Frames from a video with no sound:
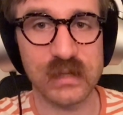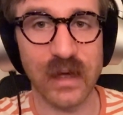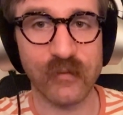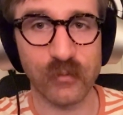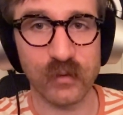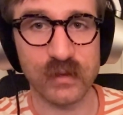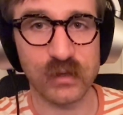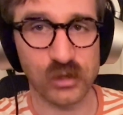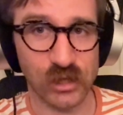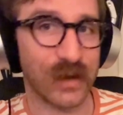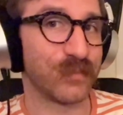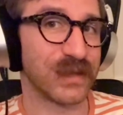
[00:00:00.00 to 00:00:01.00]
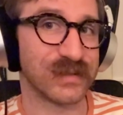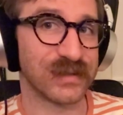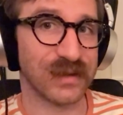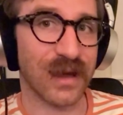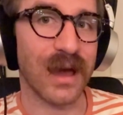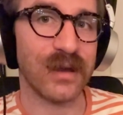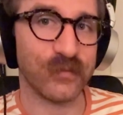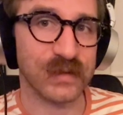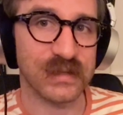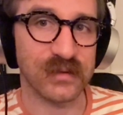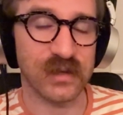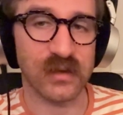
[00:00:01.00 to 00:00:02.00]
7 with this shape, that kind of is
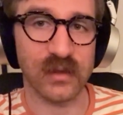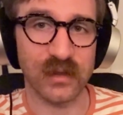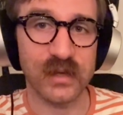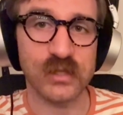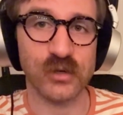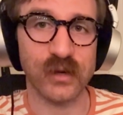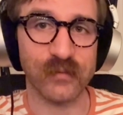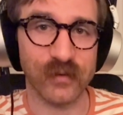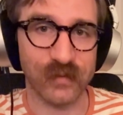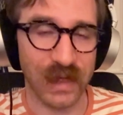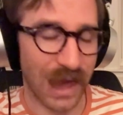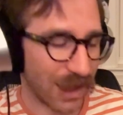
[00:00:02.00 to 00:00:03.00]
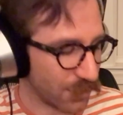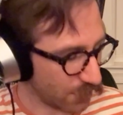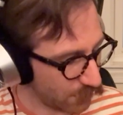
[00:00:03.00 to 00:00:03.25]
illustrative of that.